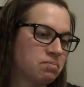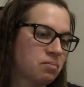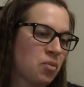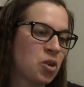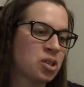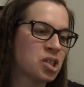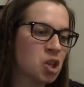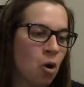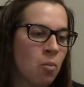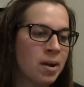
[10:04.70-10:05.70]
There's
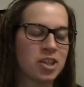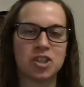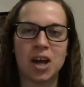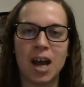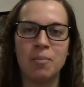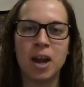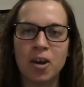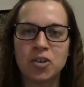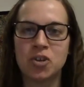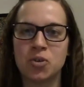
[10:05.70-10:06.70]
so much time now
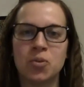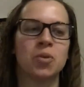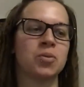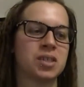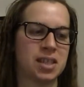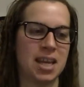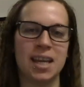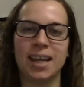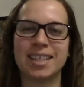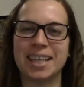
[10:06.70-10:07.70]
to do those
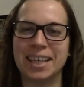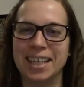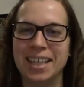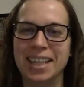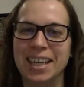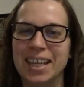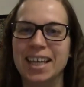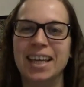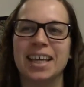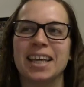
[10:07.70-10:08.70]
things
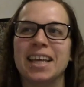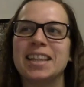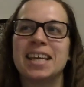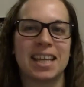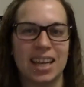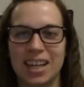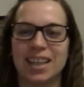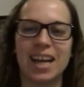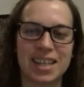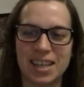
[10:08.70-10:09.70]
that get
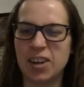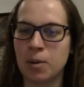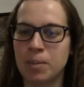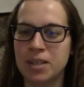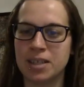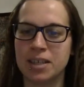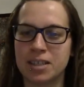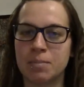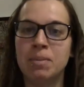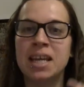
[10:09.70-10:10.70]
neglected in our
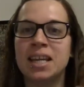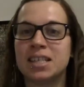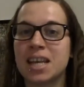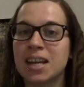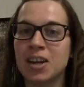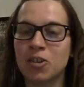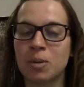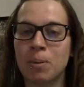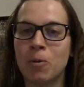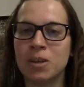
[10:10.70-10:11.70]
business. Me sending out the
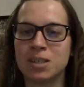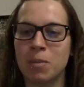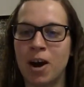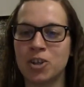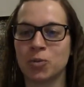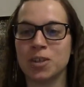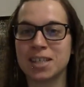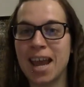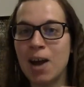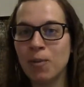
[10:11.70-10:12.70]
bonus modules,
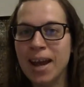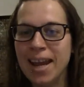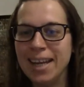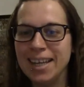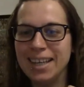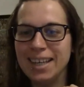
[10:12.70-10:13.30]
can't wait.